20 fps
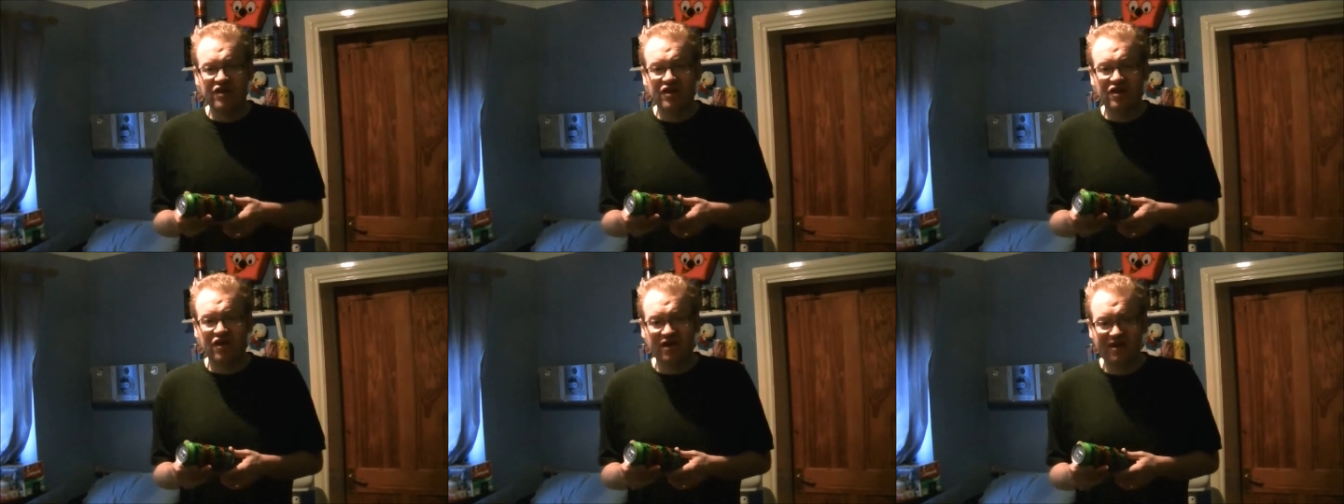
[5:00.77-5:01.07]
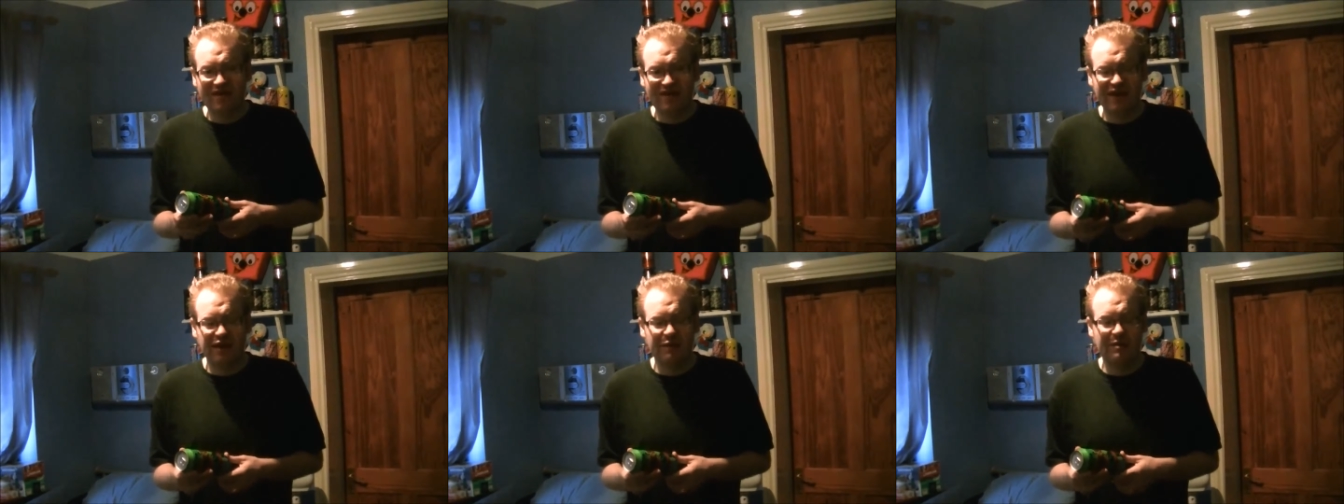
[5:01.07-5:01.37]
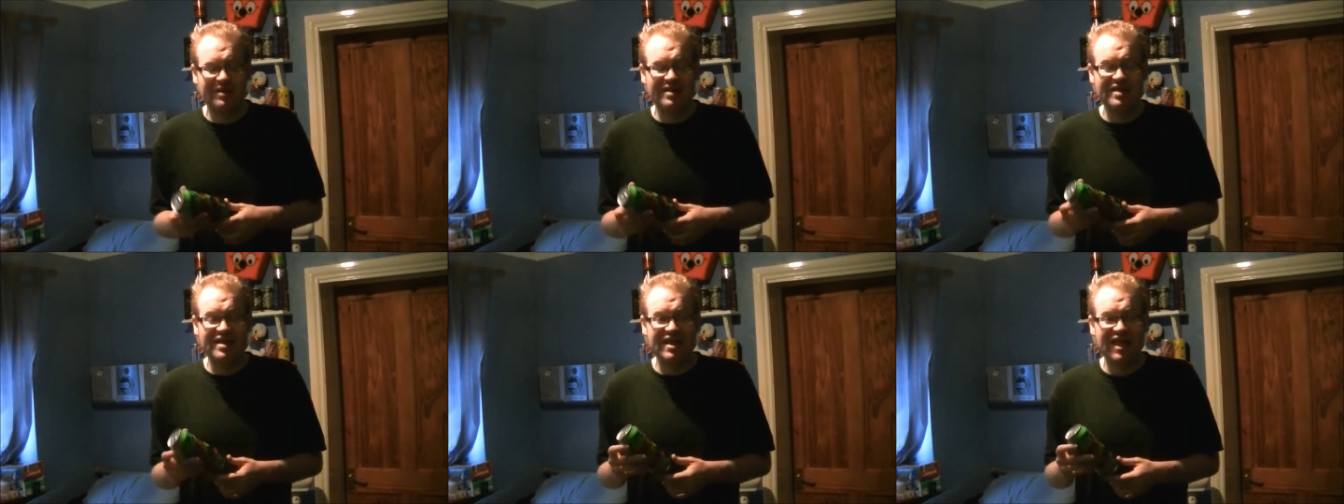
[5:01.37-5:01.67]
content to
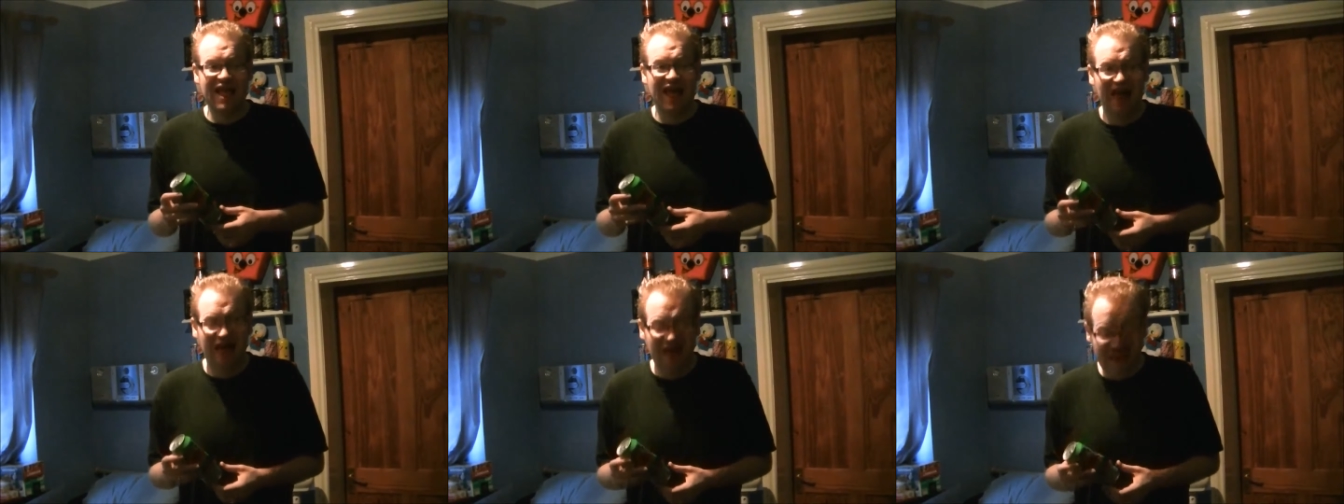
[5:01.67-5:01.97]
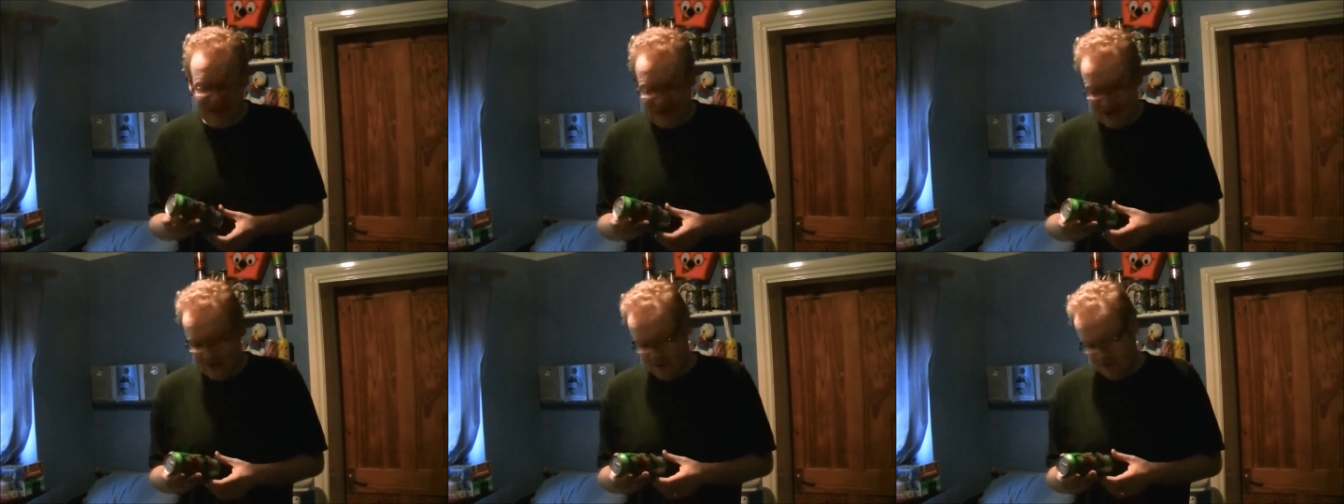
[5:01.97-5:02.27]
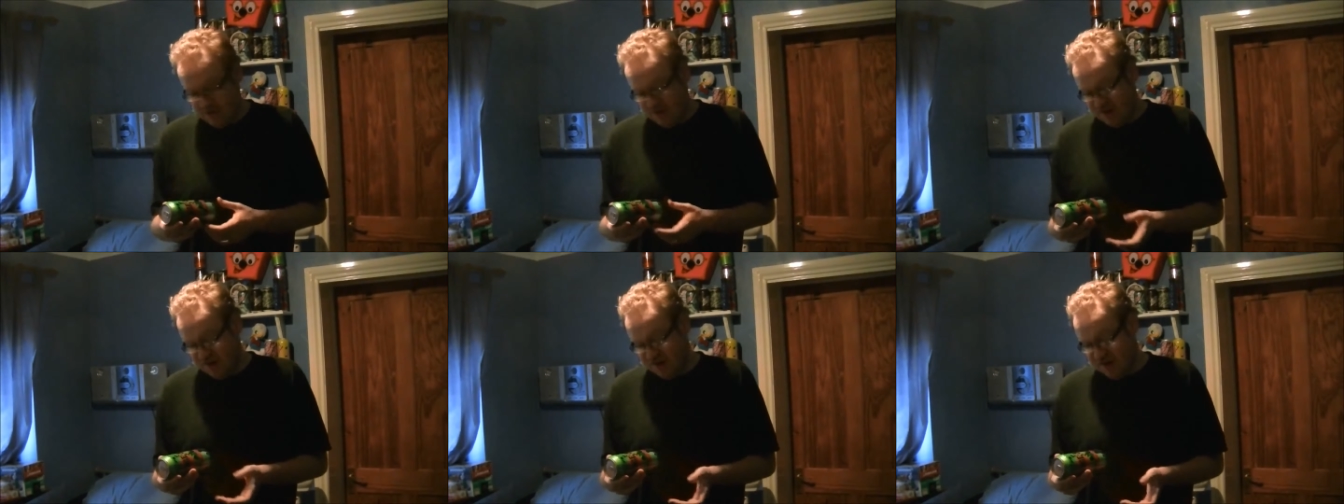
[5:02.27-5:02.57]
be this high.
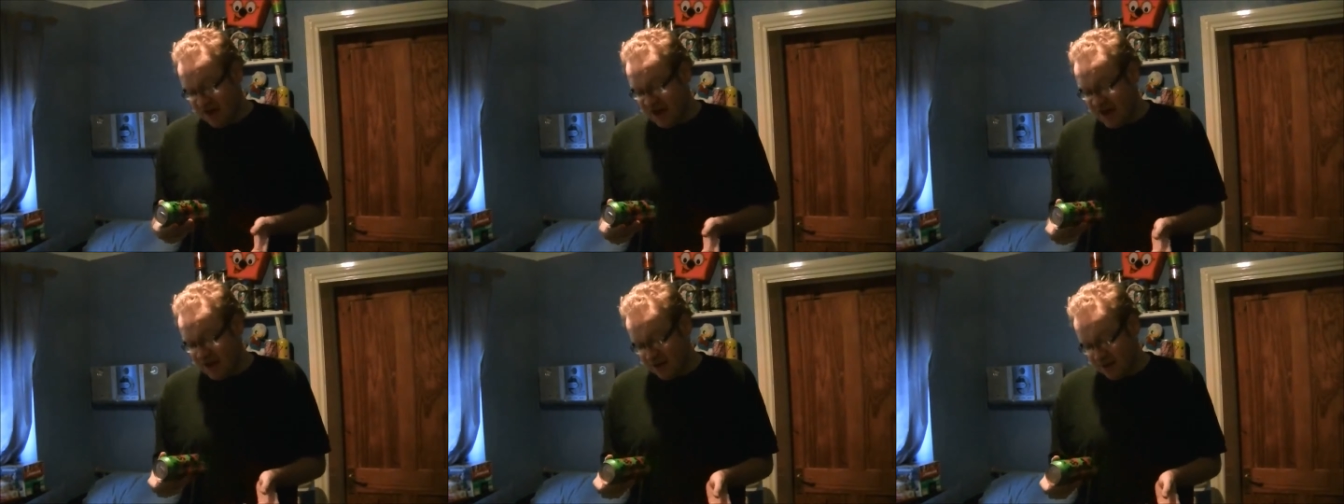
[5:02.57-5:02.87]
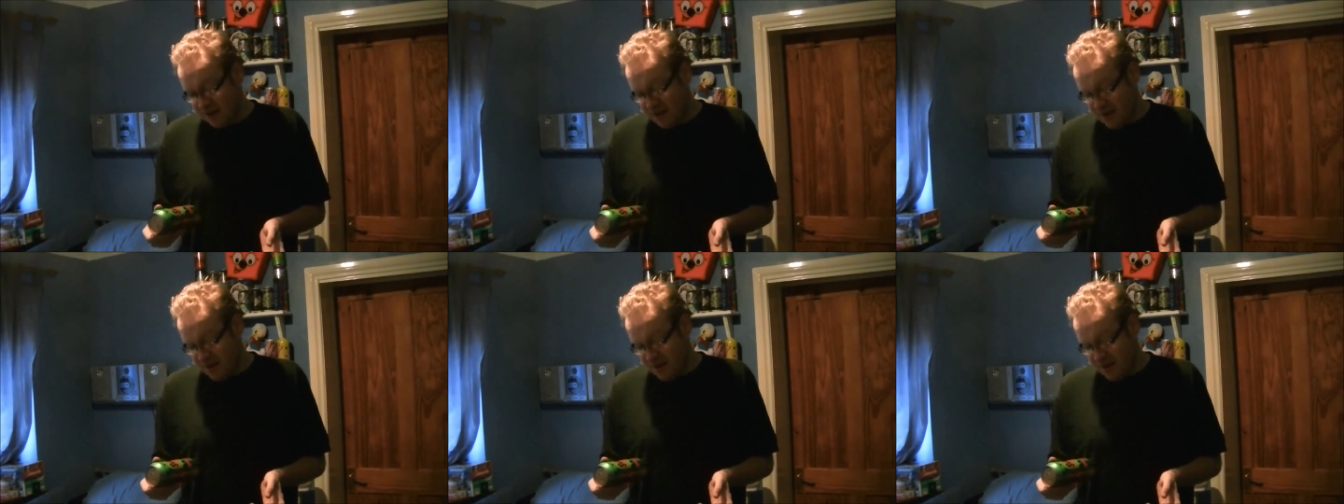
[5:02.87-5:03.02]
Just saying.